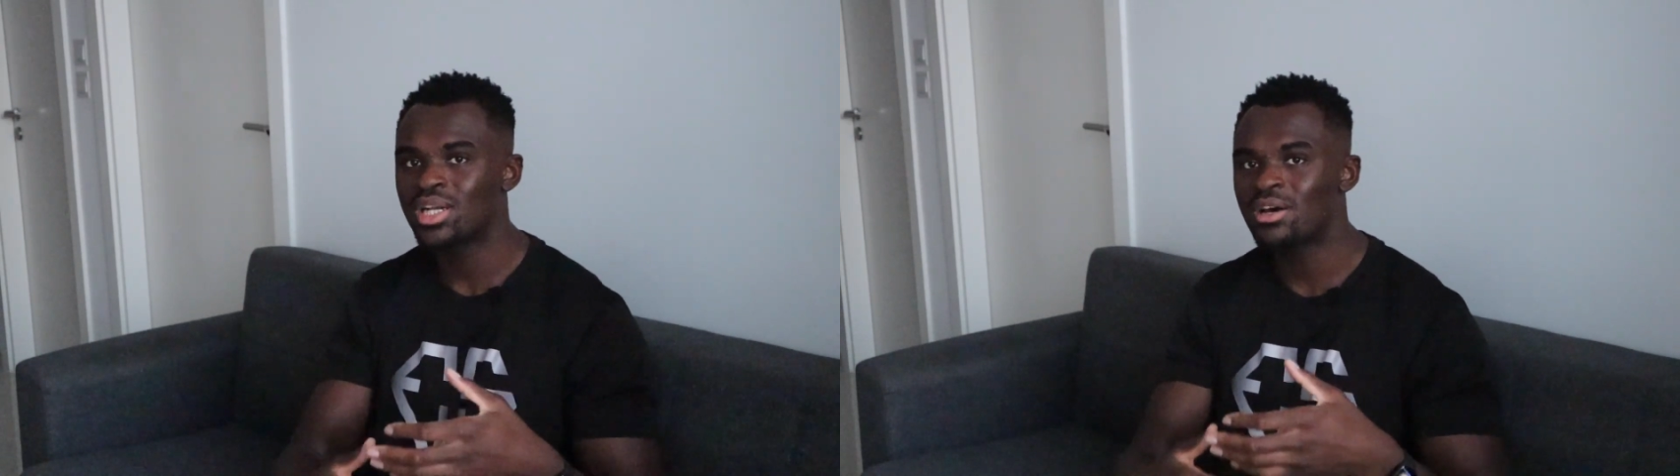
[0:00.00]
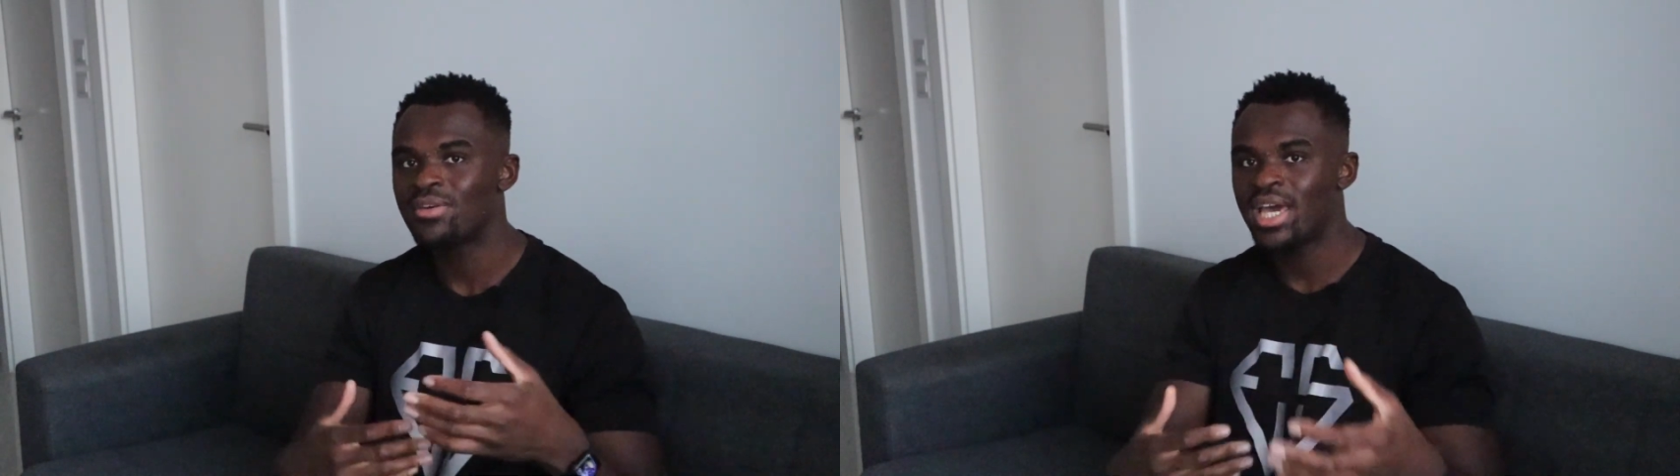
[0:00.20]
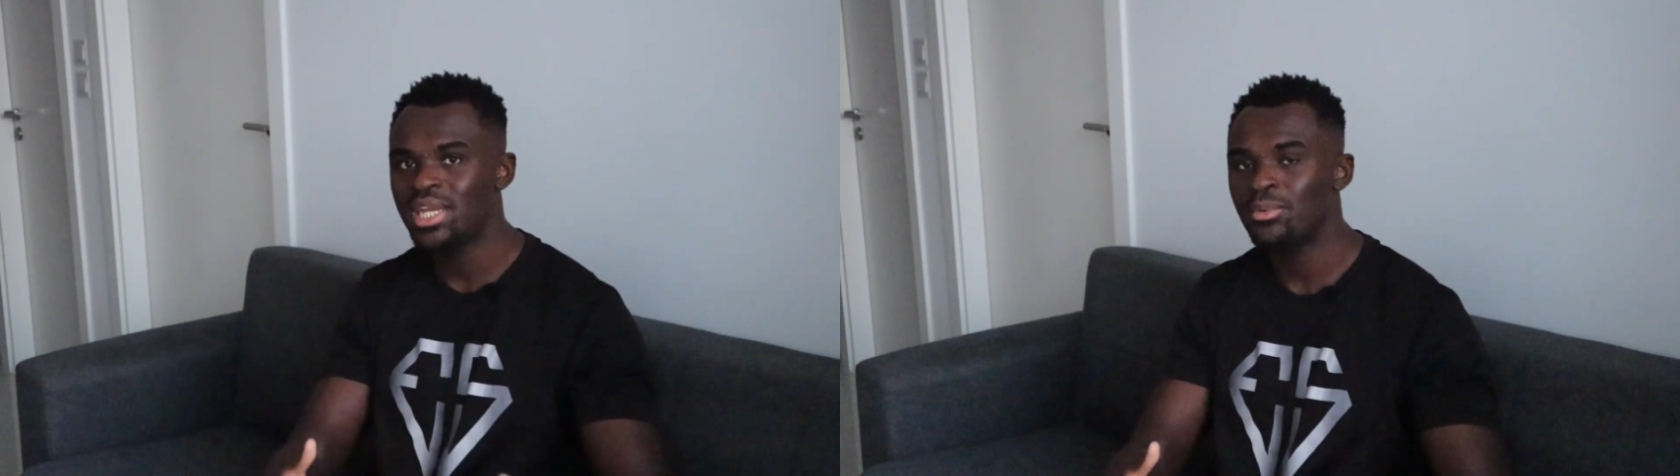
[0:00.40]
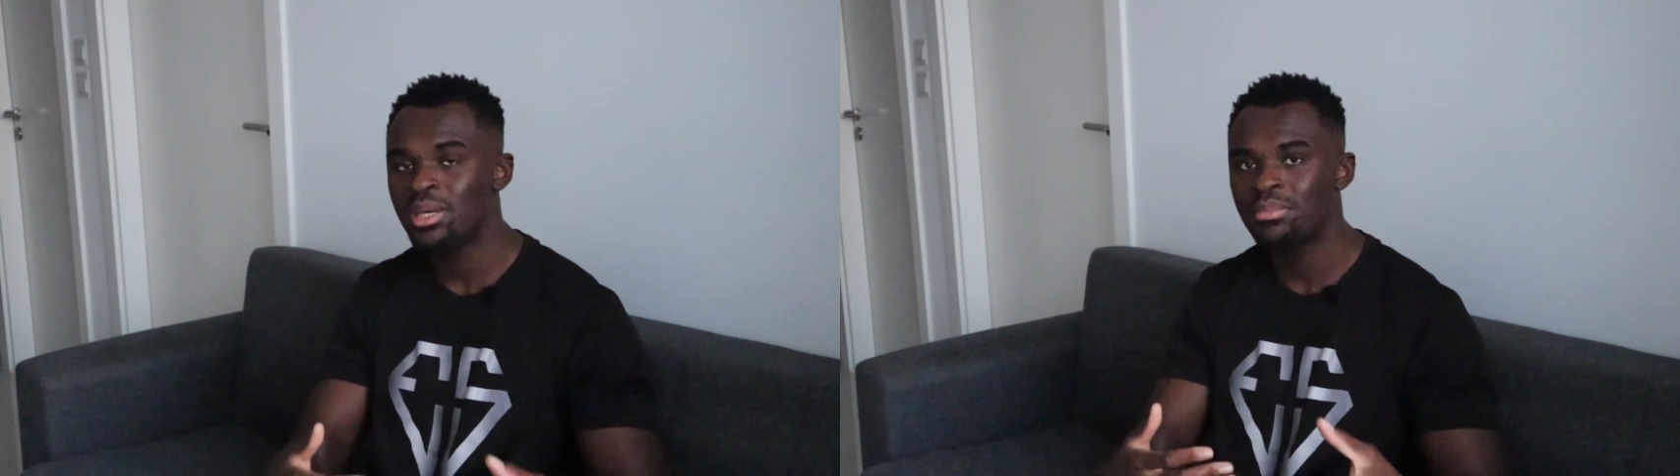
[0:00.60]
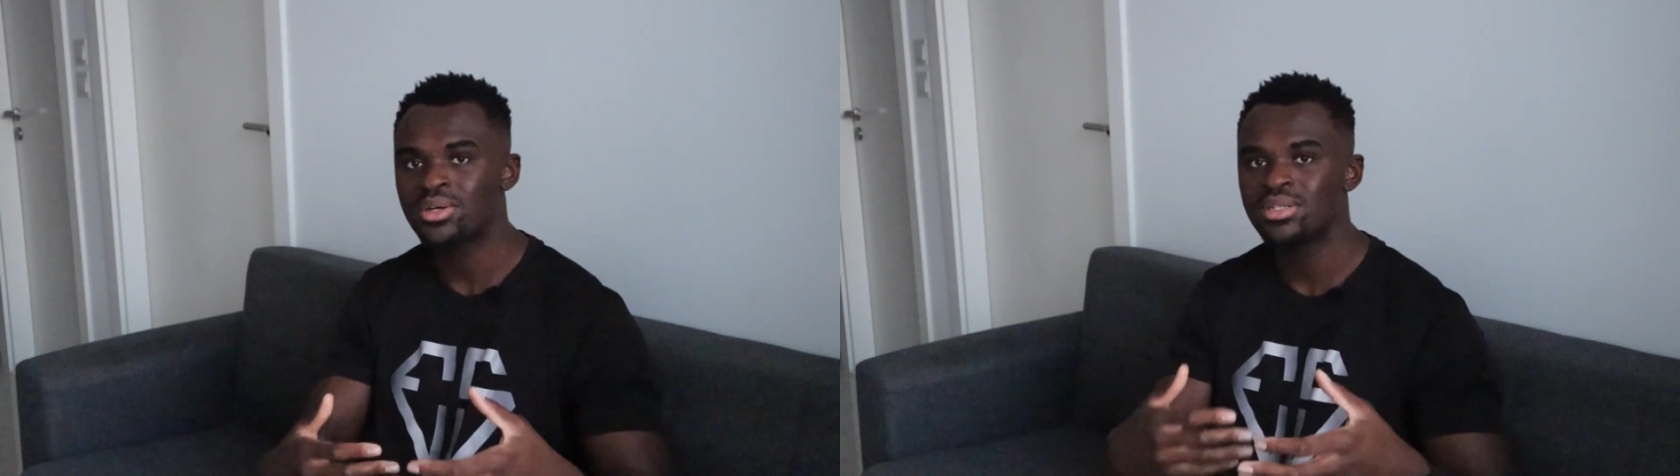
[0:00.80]
enough
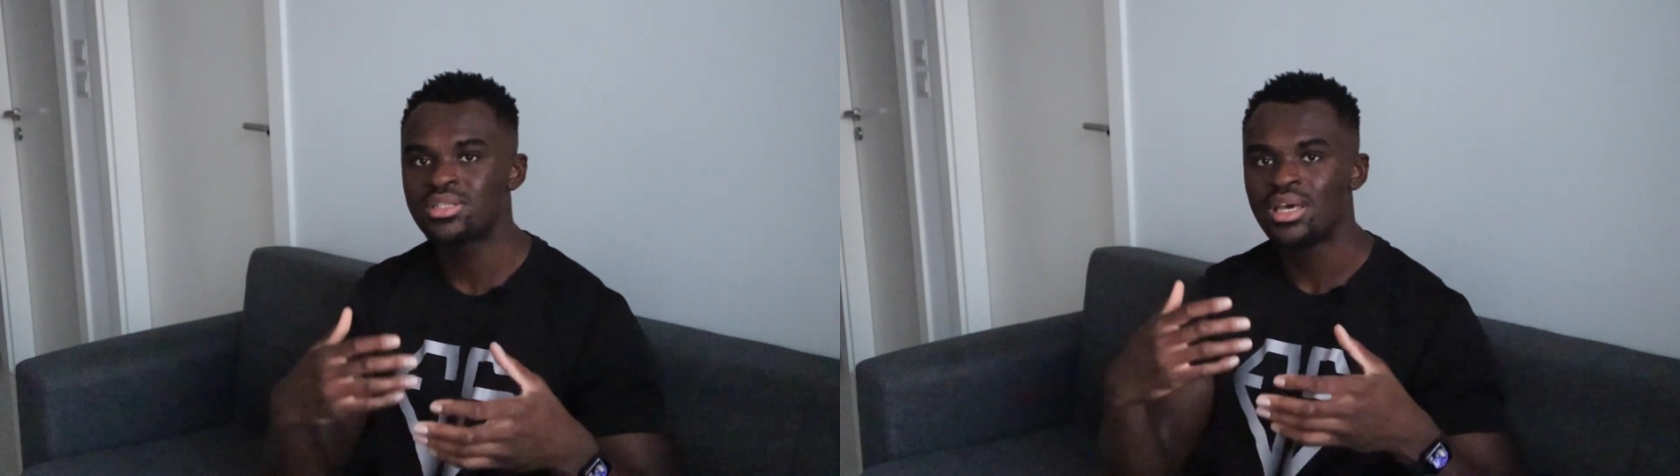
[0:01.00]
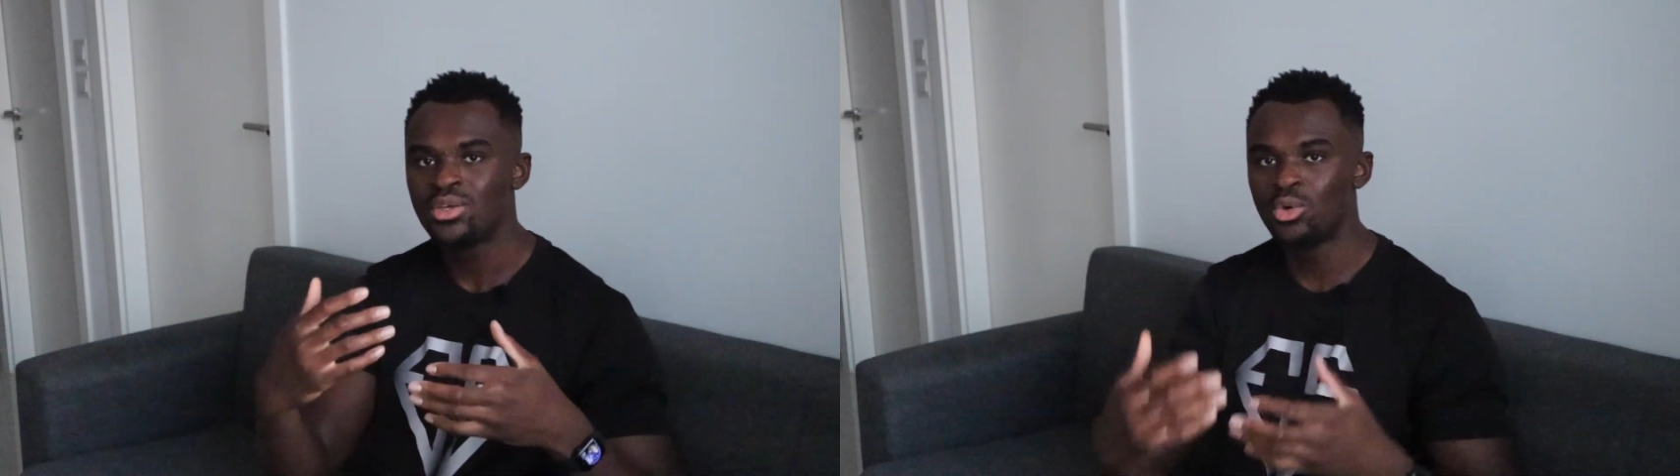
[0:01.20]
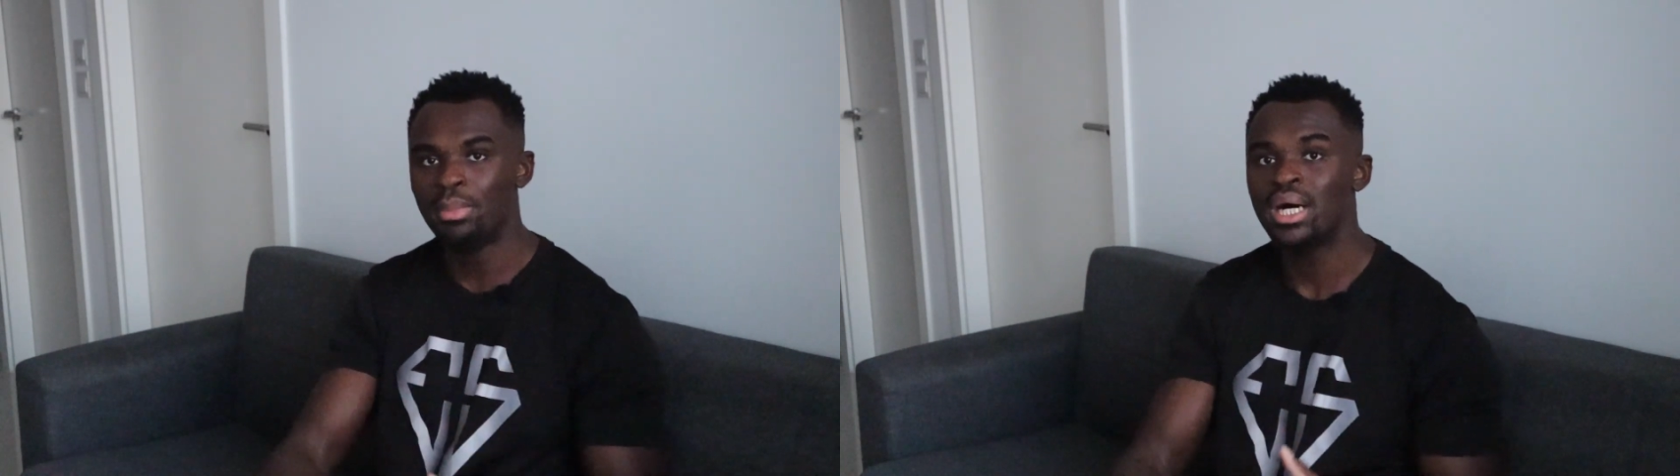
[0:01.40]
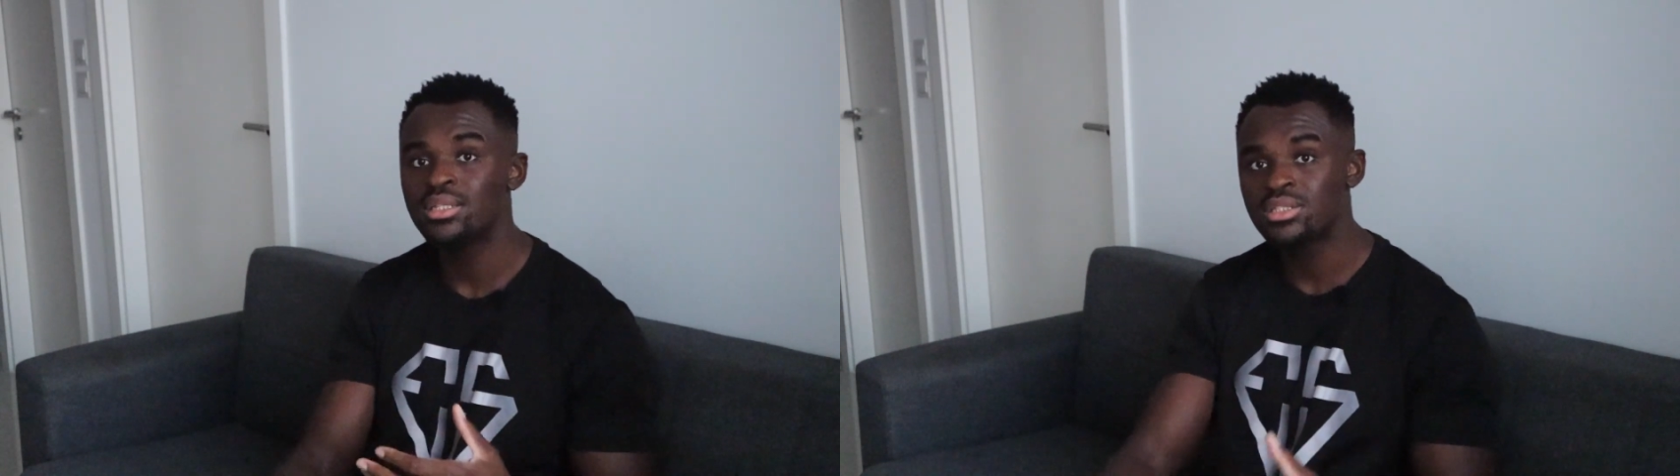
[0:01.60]
anyway because you'll burn